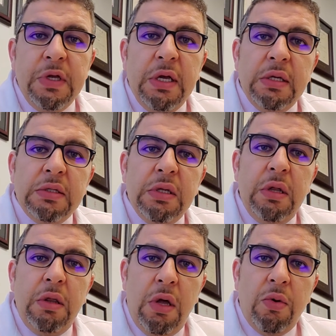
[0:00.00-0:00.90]
is
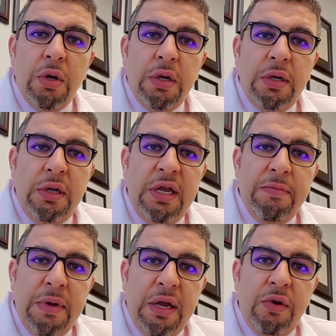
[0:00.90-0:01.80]
lower
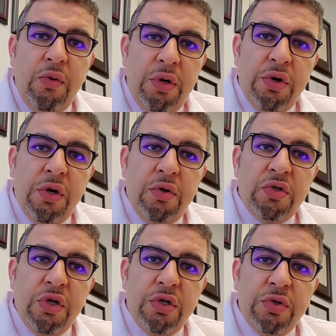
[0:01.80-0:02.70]
in men who undergo
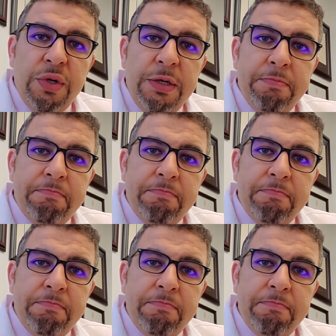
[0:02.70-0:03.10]
surgery.